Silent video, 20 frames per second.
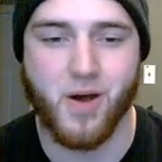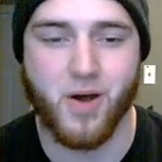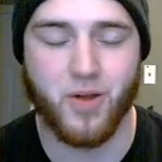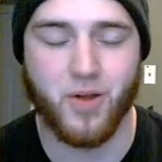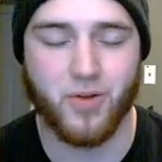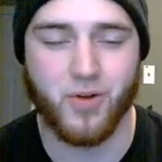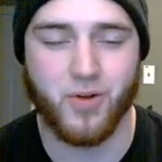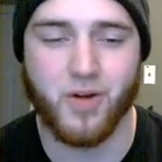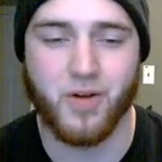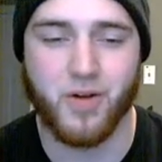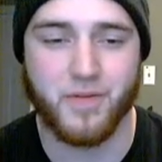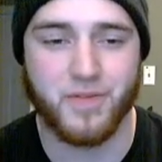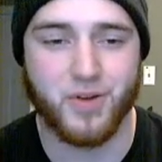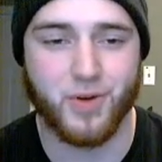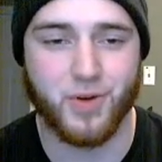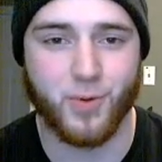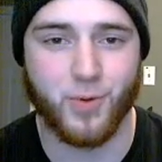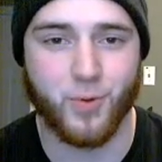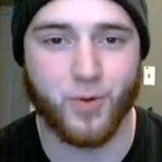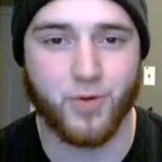All in all, if
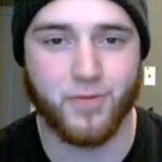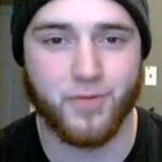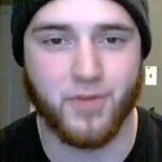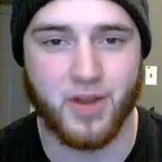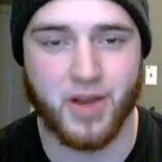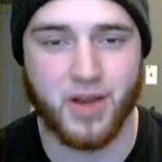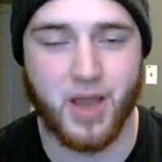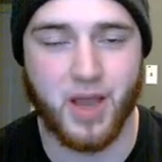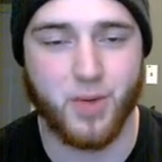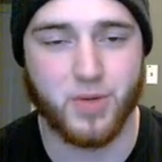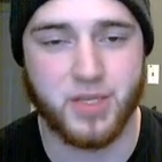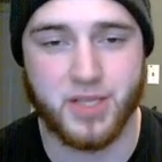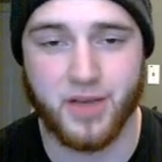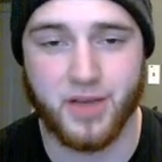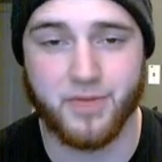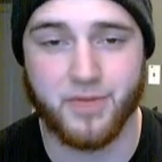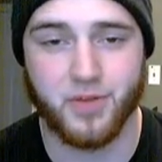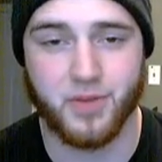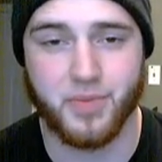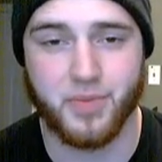you're a horror fan, I would
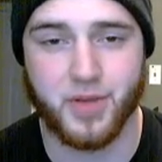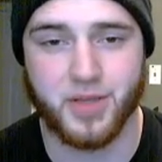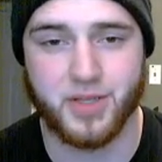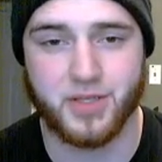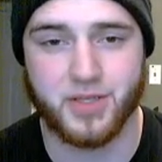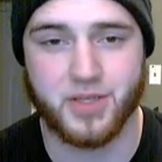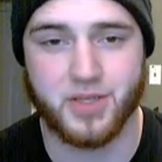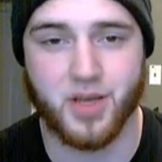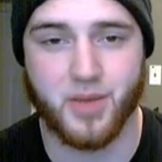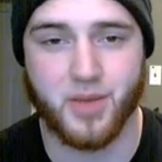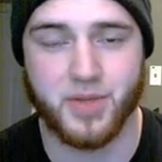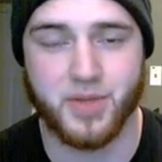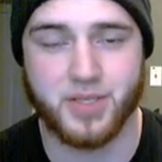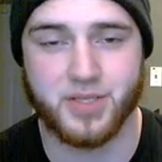definitely pick this up.